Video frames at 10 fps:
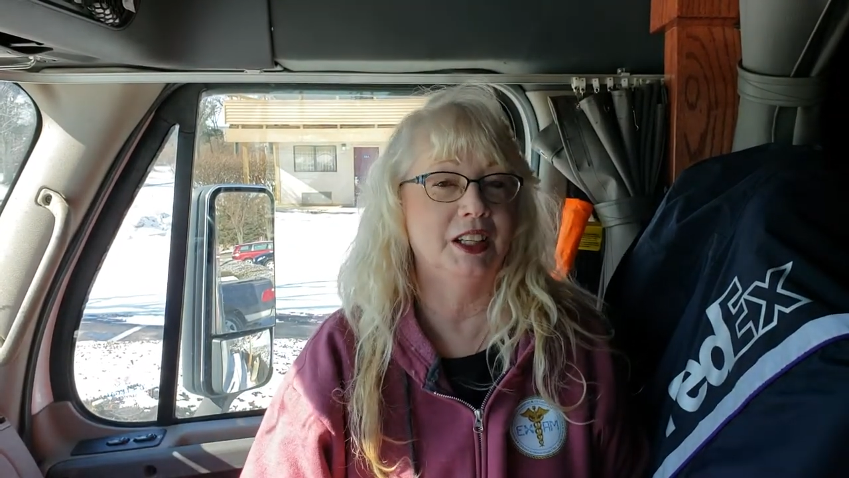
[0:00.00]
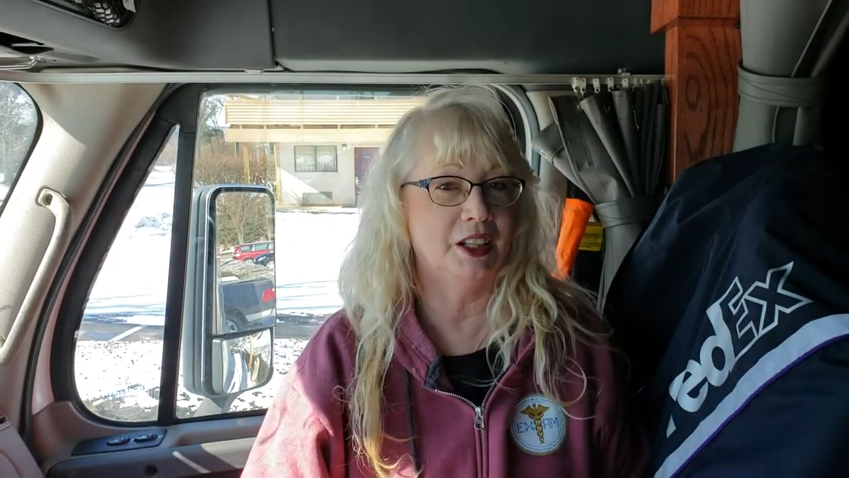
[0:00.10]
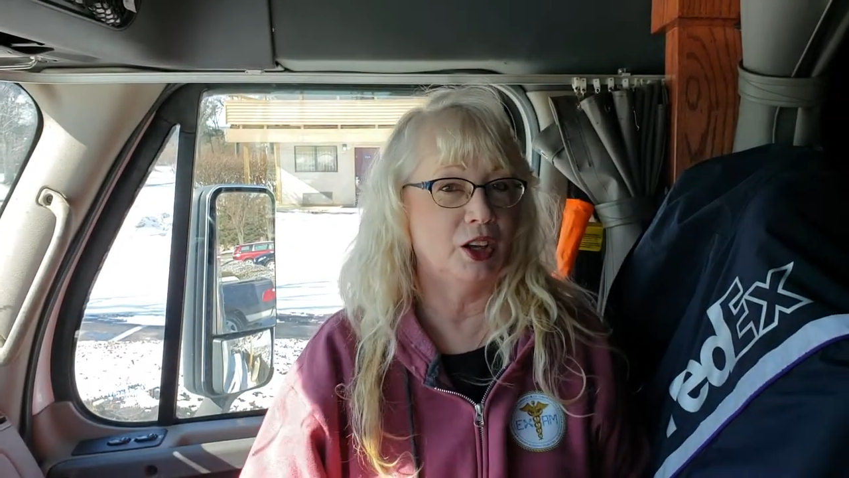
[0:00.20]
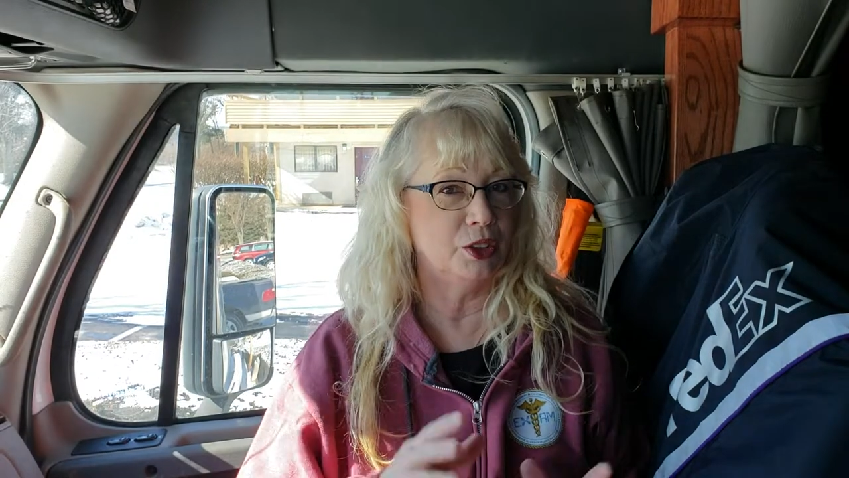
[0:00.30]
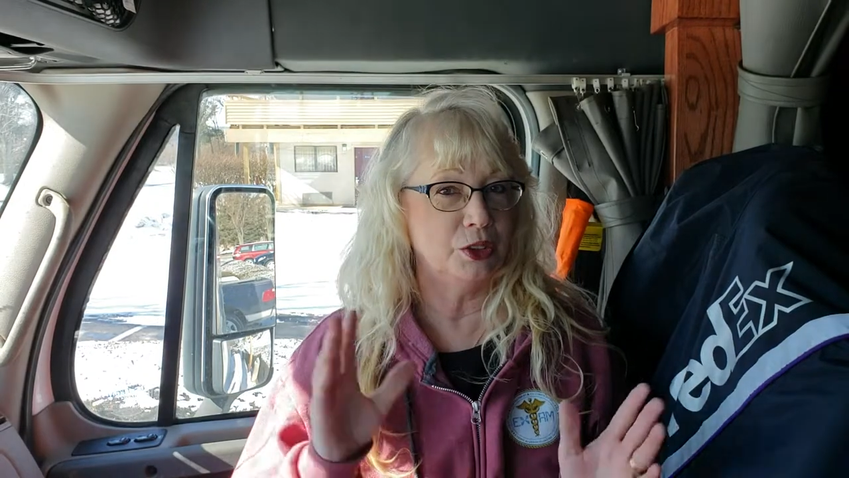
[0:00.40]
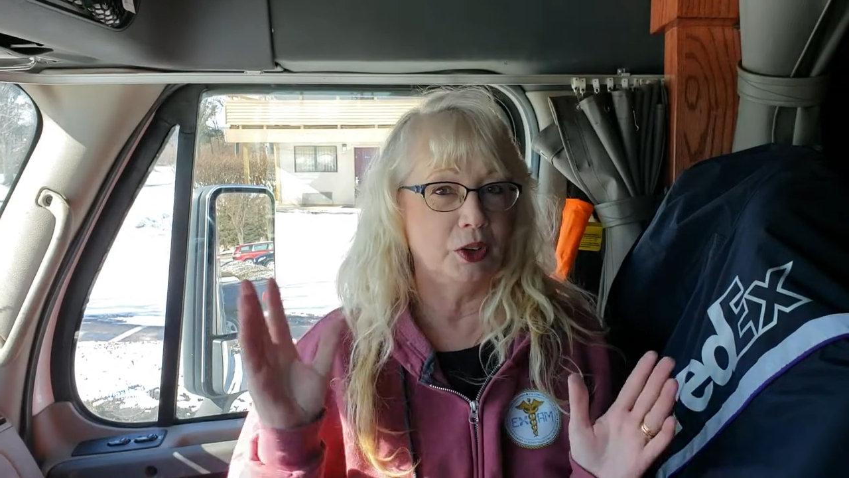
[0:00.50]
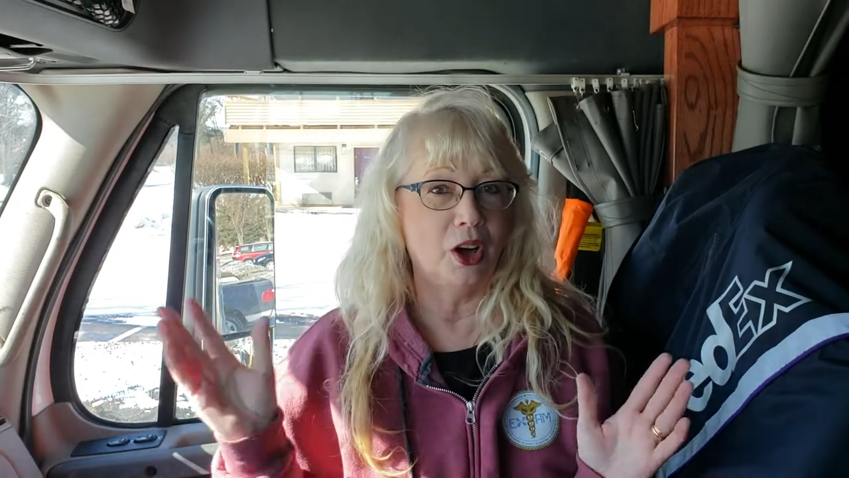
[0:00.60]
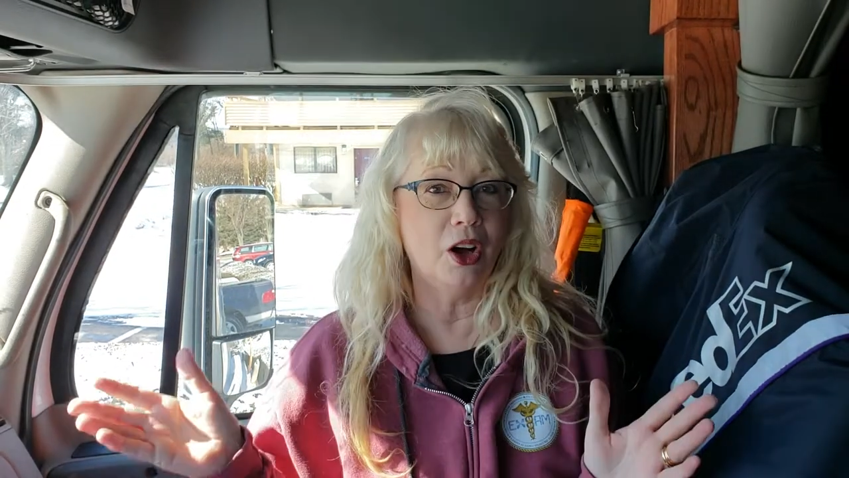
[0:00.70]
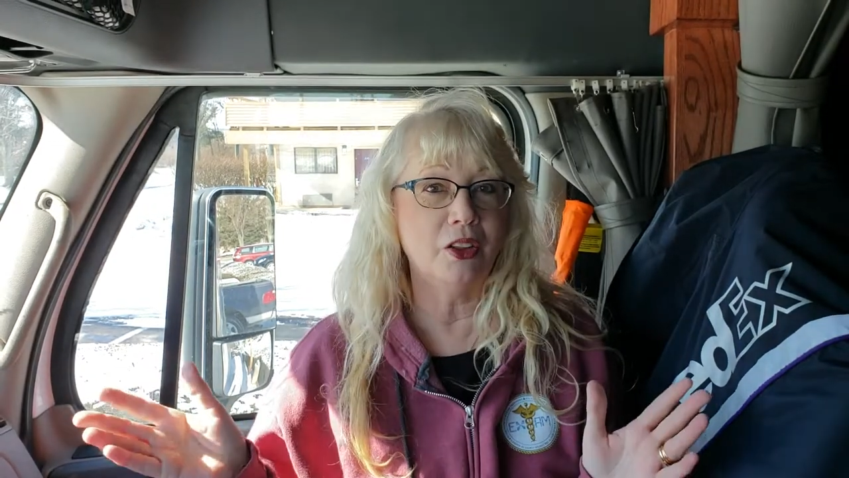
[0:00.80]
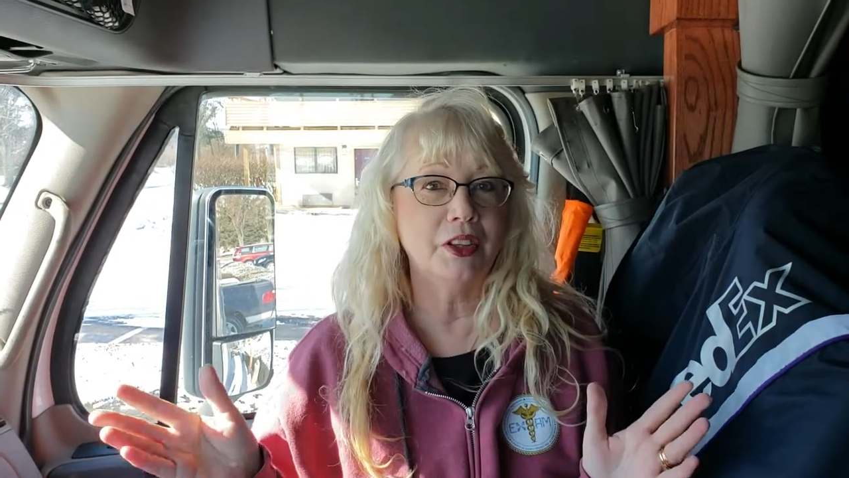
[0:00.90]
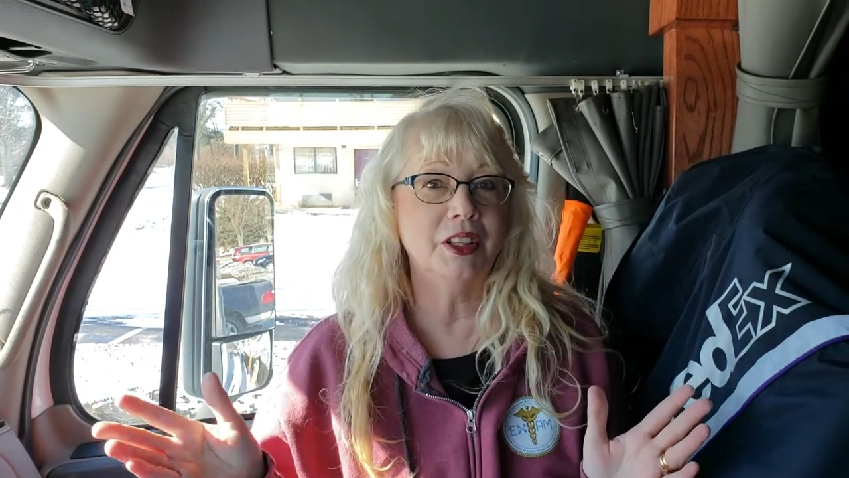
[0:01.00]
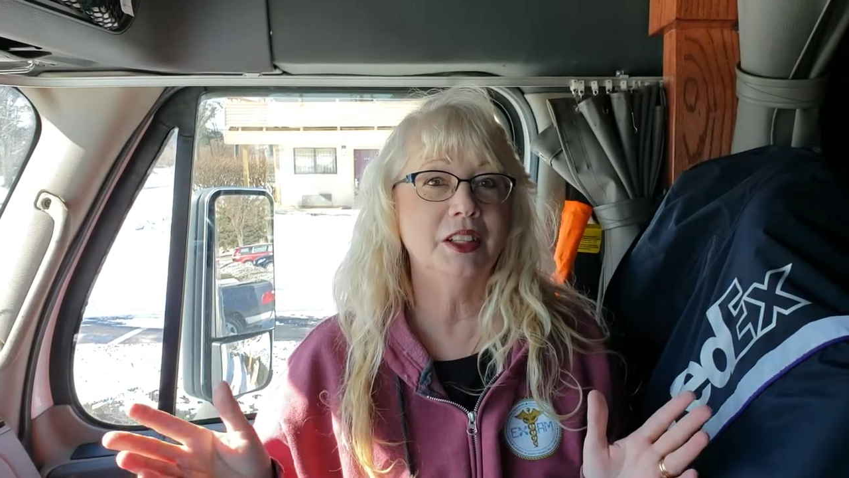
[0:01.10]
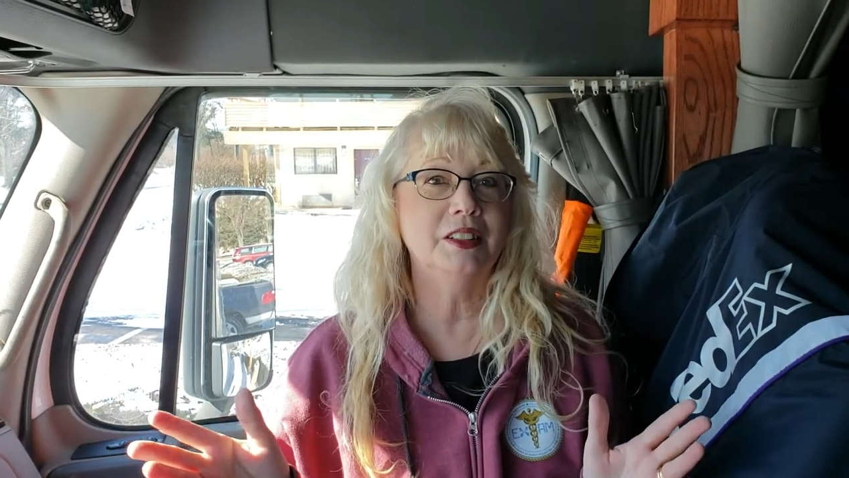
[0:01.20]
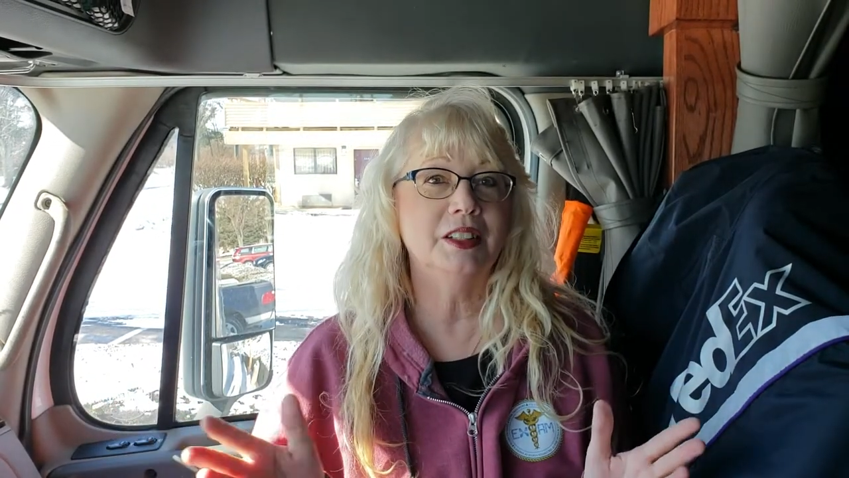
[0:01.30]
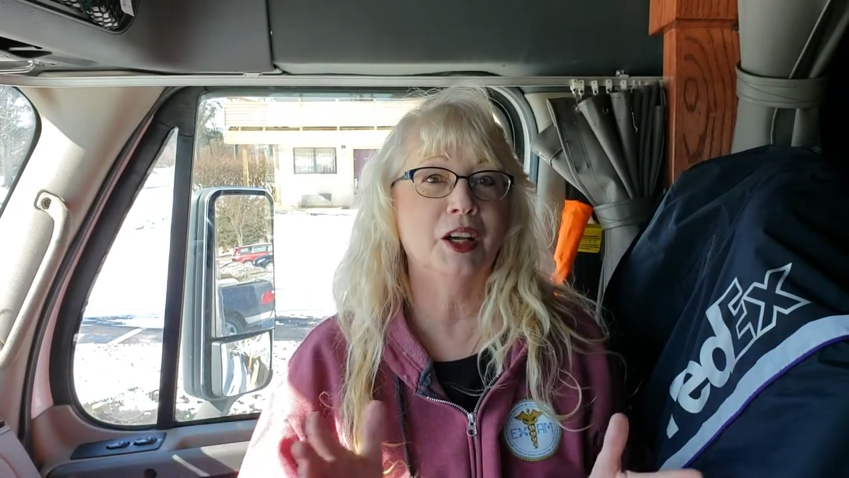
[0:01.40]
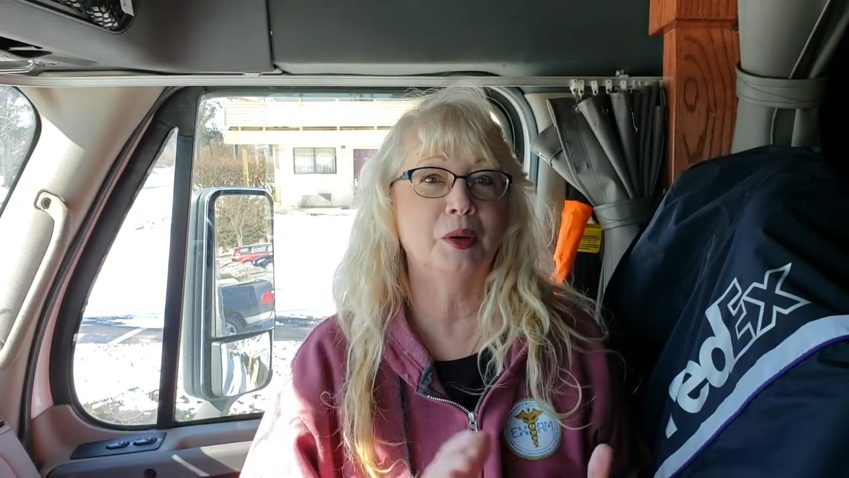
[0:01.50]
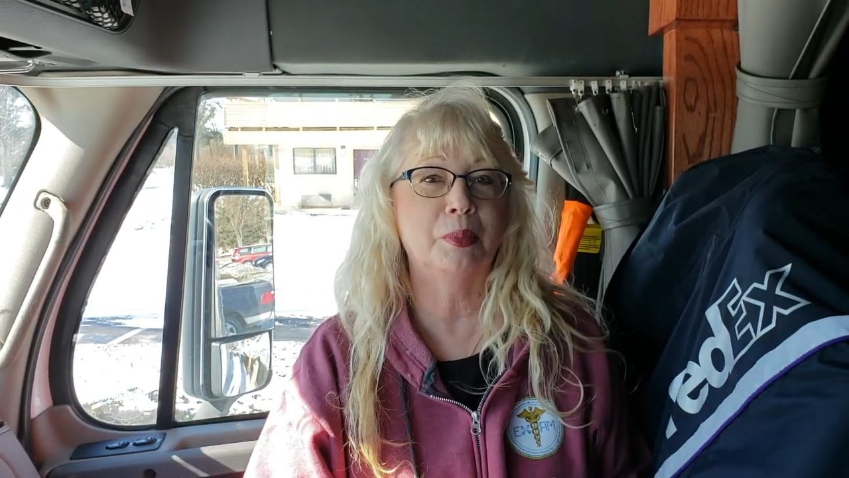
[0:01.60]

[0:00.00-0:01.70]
and I'll do all the in-town